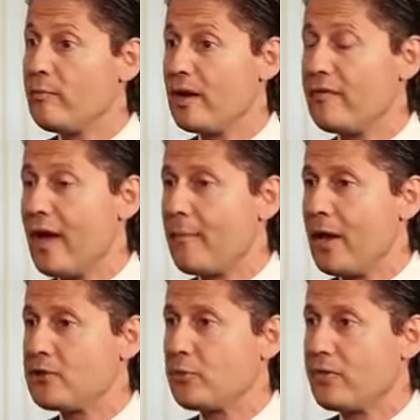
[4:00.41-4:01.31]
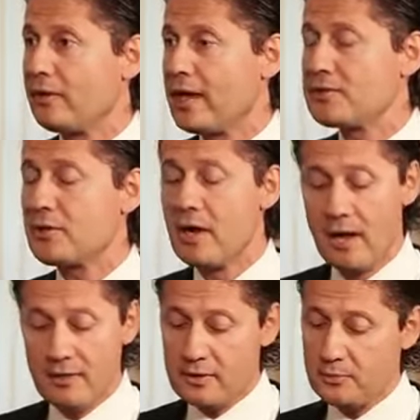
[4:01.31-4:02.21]
my fat pads with the laser,
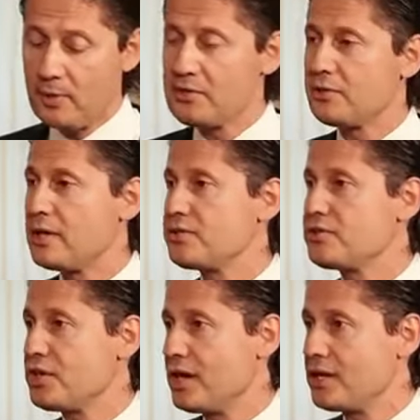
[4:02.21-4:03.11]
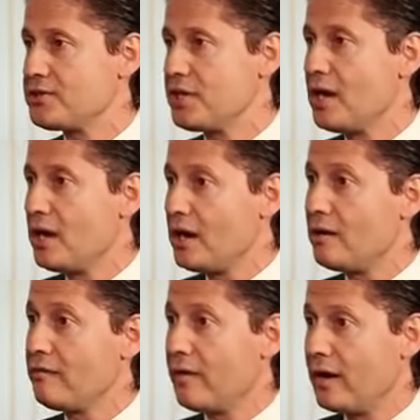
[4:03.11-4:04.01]
there's much less chance
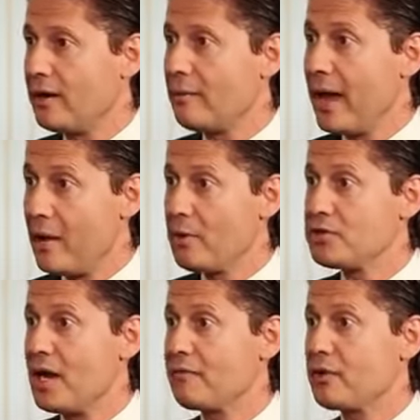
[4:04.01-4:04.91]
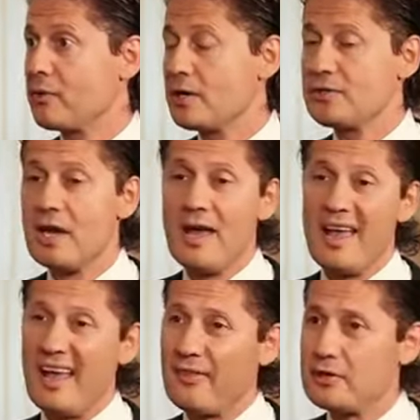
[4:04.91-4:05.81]
of hemorrhage afterwards,
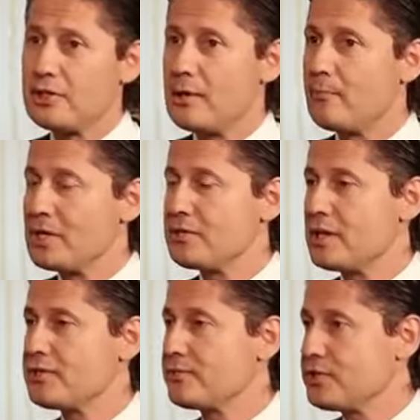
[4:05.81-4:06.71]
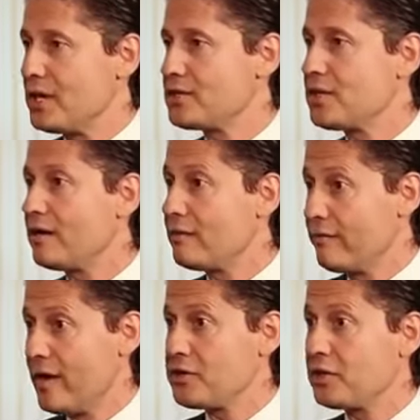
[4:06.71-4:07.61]
and there's much less chance of
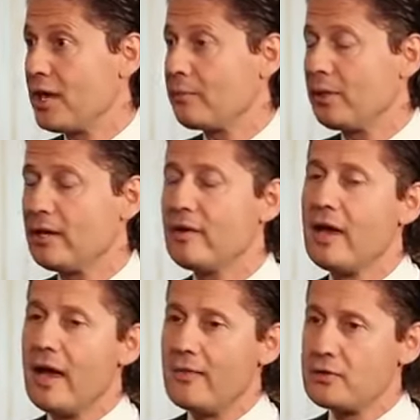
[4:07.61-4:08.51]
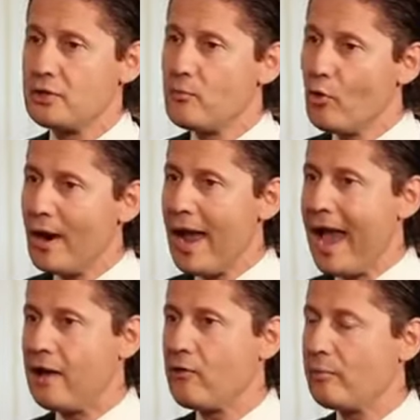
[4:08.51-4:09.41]
infection, I believe, and there's a more
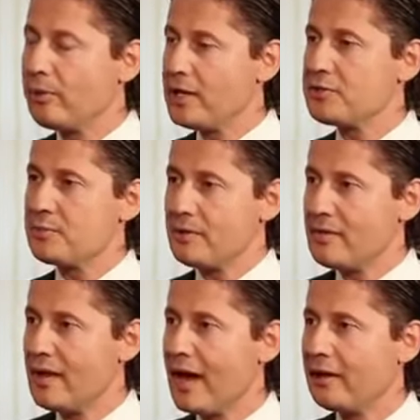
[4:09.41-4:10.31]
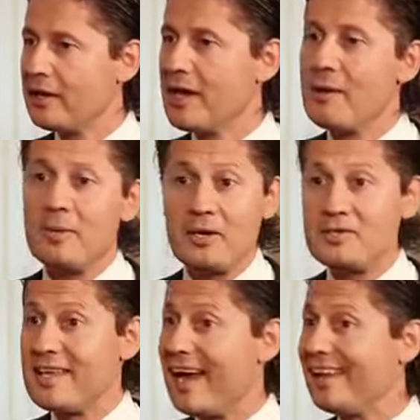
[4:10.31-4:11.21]
accurate placement of the eyelid because
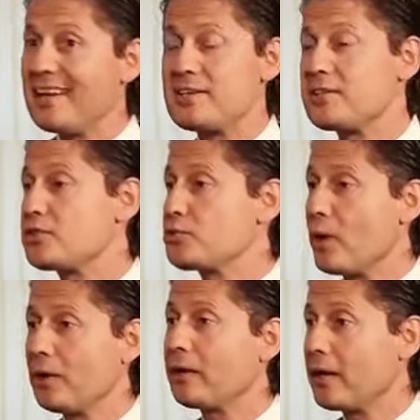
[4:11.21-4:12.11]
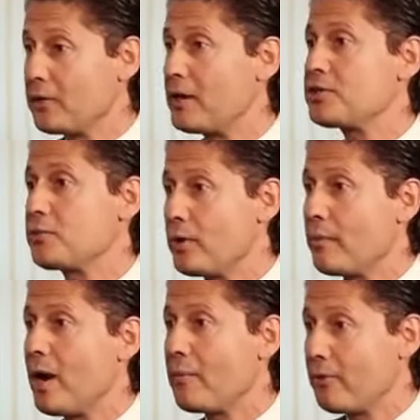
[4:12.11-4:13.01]
the eyelid isn't swelling like crazy when
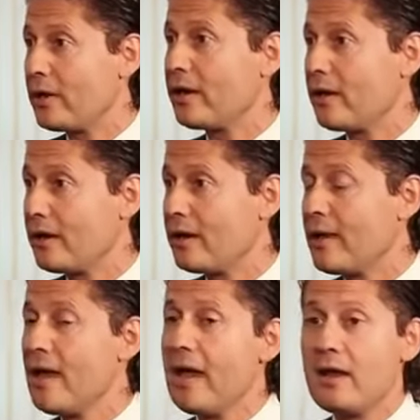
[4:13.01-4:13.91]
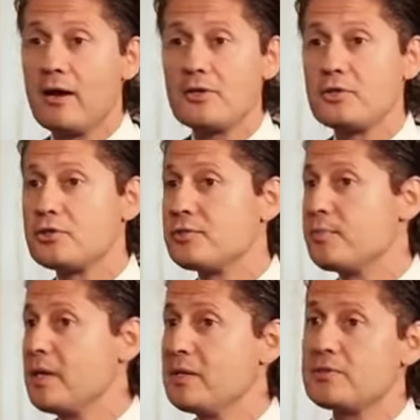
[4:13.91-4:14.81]
I'm operating on it. And it also
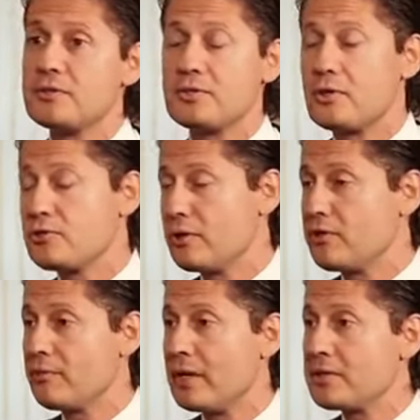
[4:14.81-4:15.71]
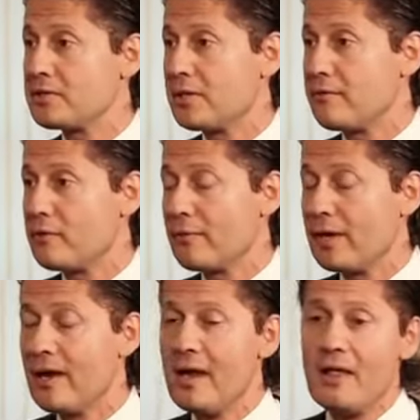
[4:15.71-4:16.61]
speeds the surgery tremendously for
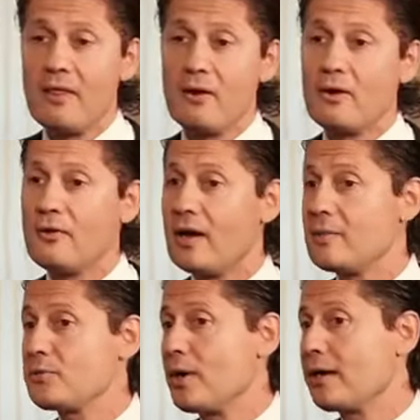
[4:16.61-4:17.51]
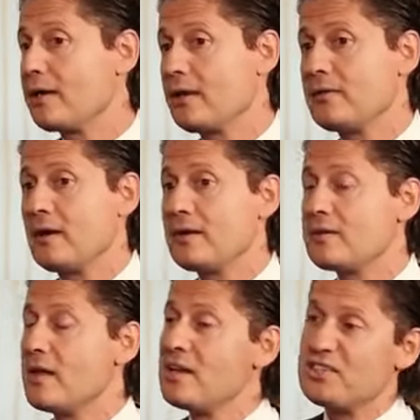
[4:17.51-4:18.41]
me. There are times where I can get done
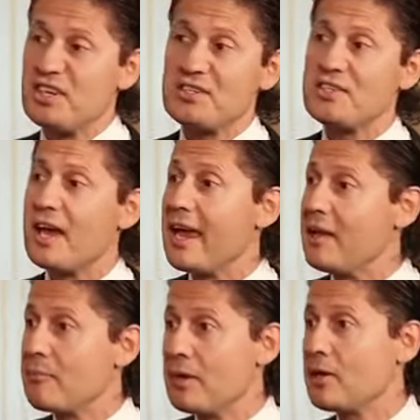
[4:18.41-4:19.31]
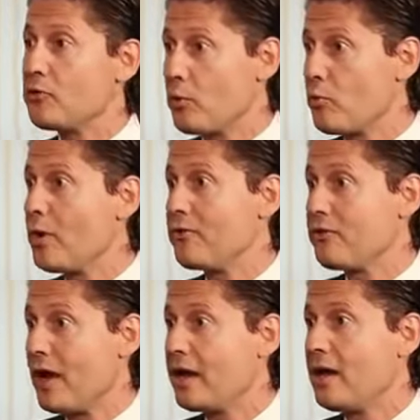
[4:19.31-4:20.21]
in 6 to 8 minutes with one
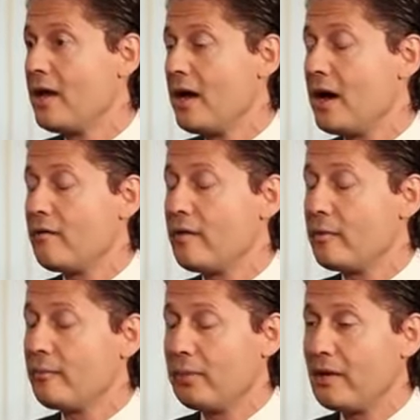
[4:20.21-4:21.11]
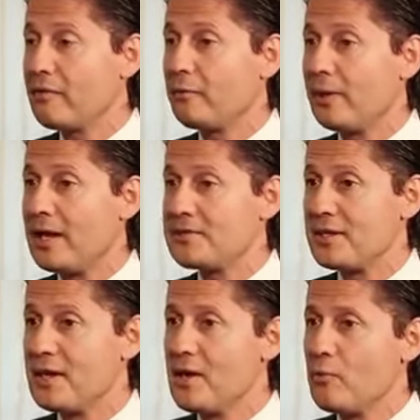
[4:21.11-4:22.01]
side of a
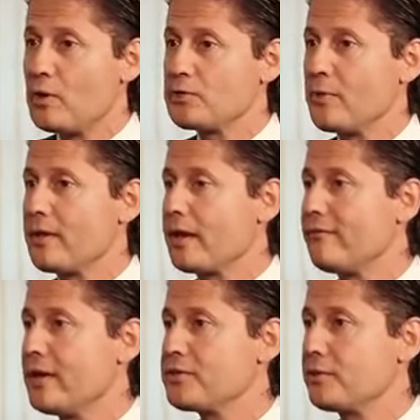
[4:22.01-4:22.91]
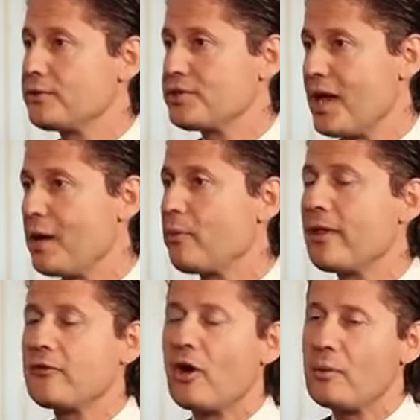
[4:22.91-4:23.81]
blepharoplasty, whereas with a conventional scalpel,
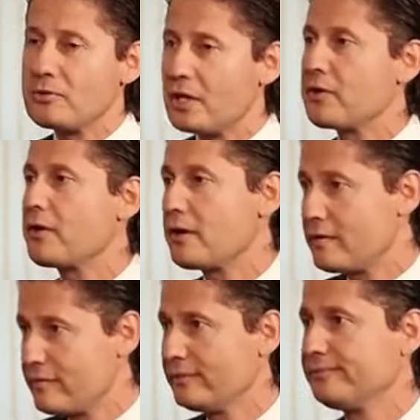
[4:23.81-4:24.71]
that's almost unheard of.